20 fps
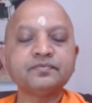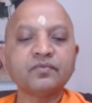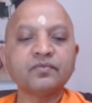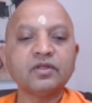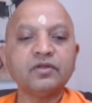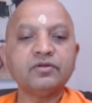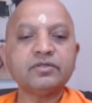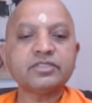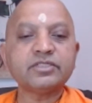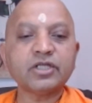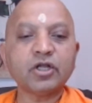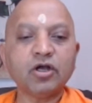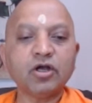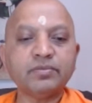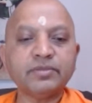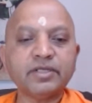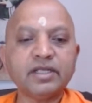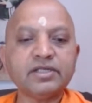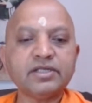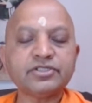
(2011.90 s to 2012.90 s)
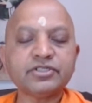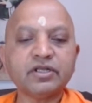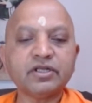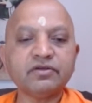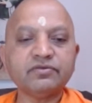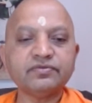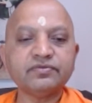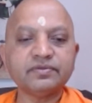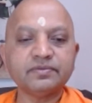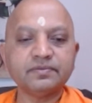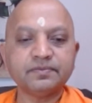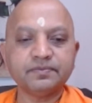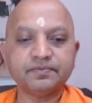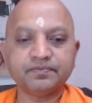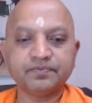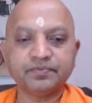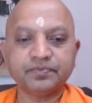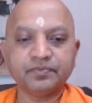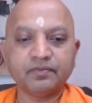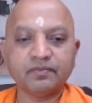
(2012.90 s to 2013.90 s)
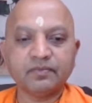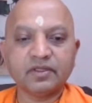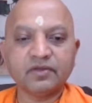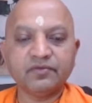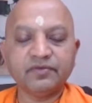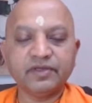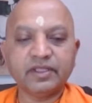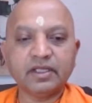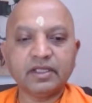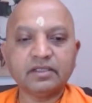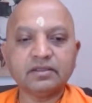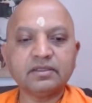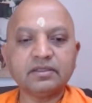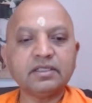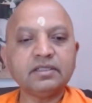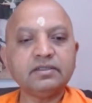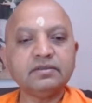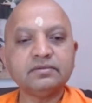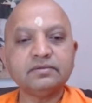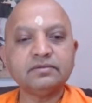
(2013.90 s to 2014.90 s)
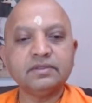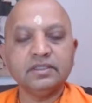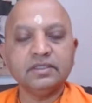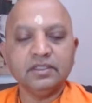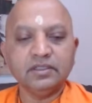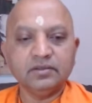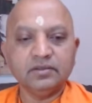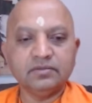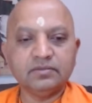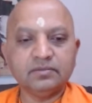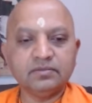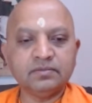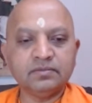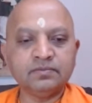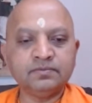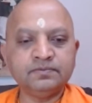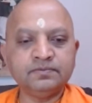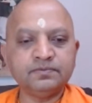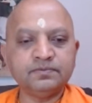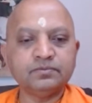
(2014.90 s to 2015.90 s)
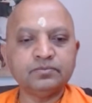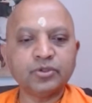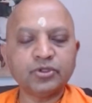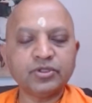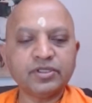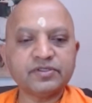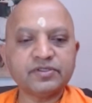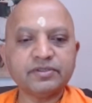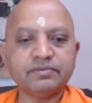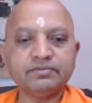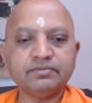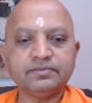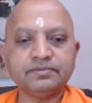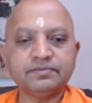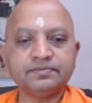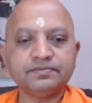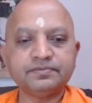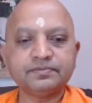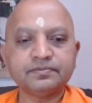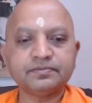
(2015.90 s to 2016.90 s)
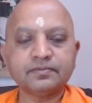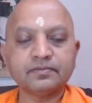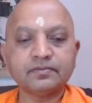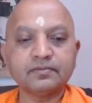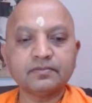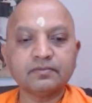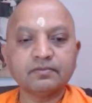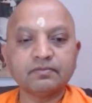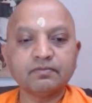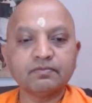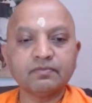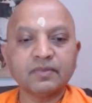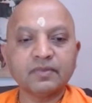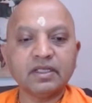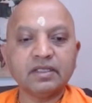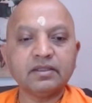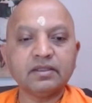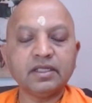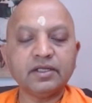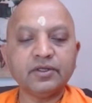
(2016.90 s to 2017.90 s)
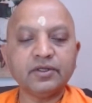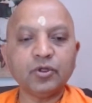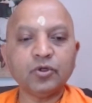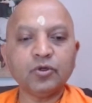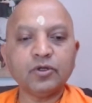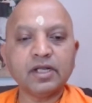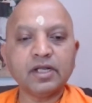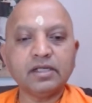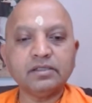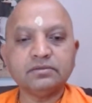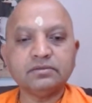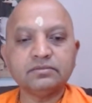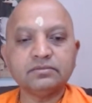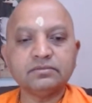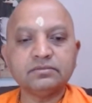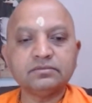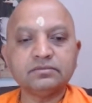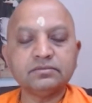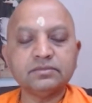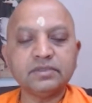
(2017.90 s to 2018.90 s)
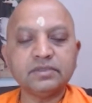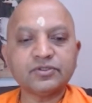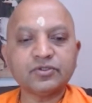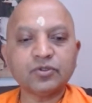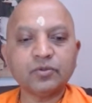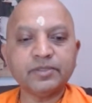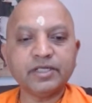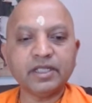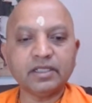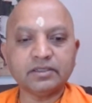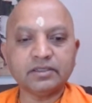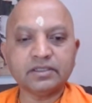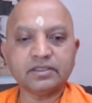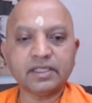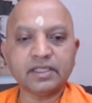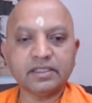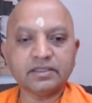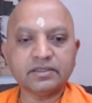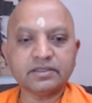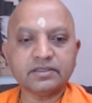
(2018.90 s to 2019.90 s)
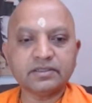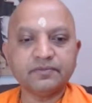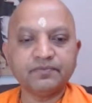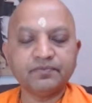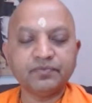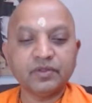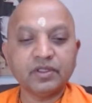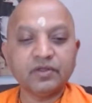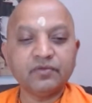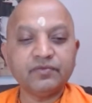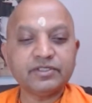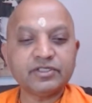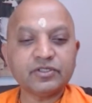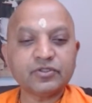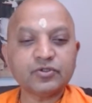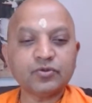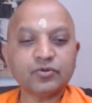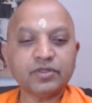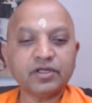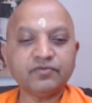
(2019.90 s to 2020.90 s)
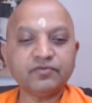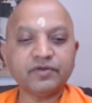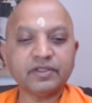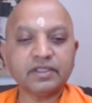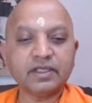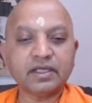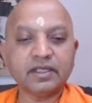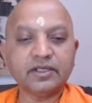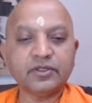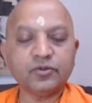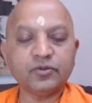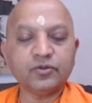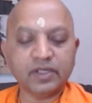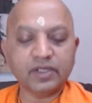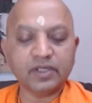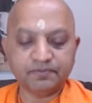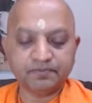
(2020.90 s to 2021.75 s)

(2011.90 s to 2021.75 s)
It's a combination of Vedanta, Buddhism, then yoga, and so many other things, which is suited for the Kali Yuga.